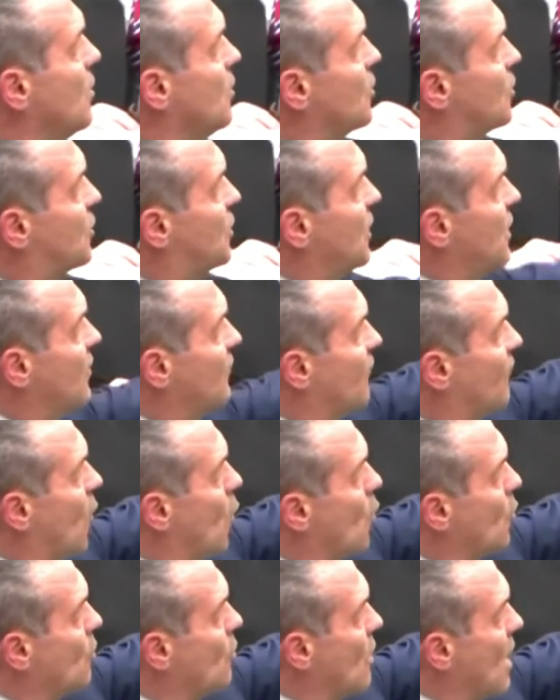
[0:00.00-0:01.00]
You see the
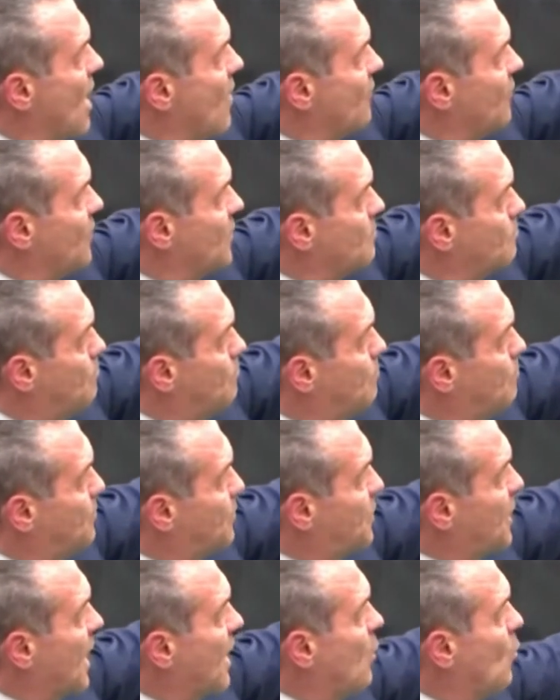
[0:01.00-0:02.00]
photograph, the
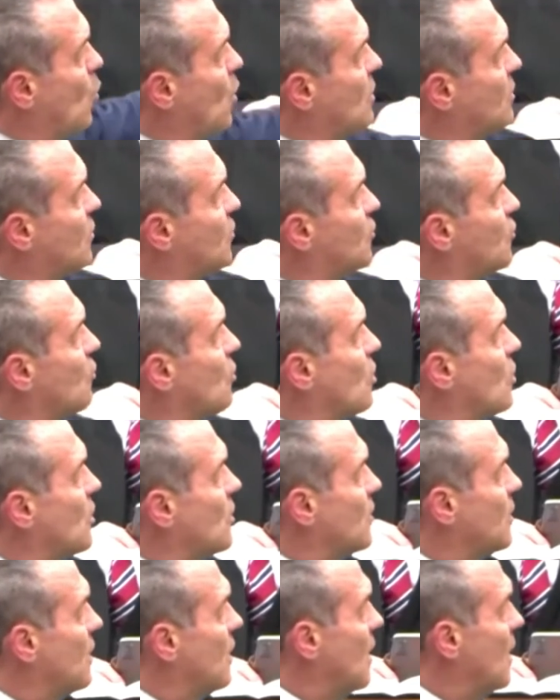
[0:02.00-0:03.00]
second one
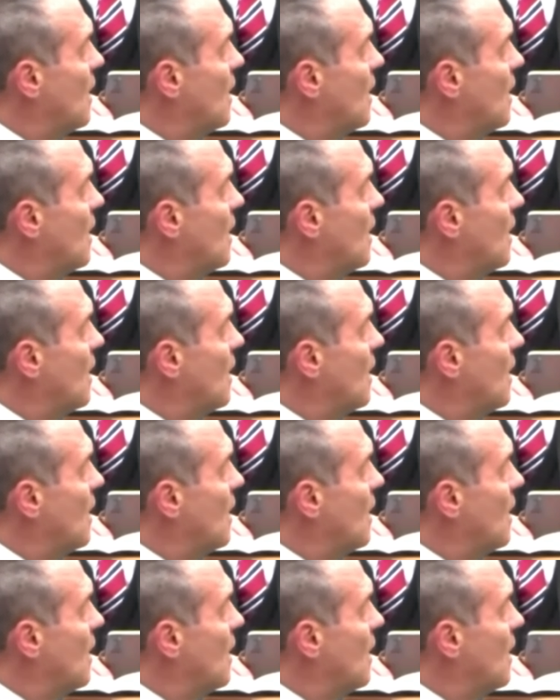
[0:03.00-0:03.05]
circled.